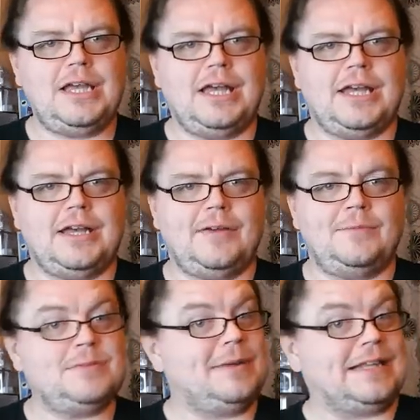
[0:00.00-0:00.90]

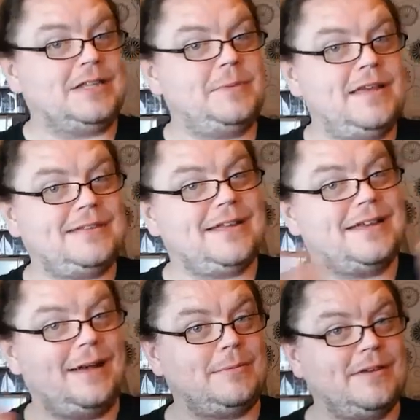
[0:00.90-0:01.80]
It's my dad's birthday.
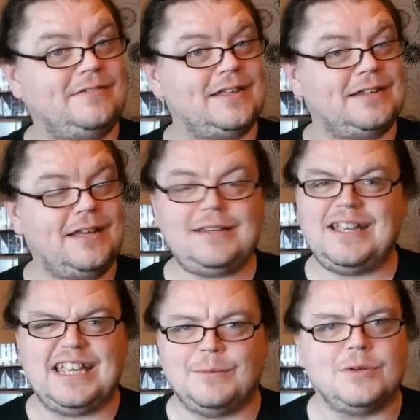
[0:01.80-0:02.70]
Happy birthday, Dad.
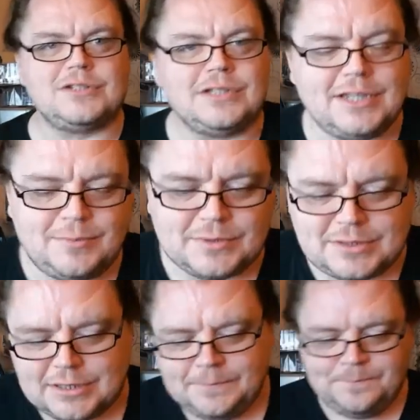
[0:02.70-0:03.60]
He ain't watching this, but
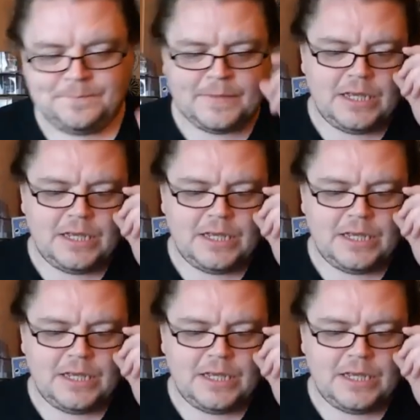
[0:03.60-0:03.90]
still.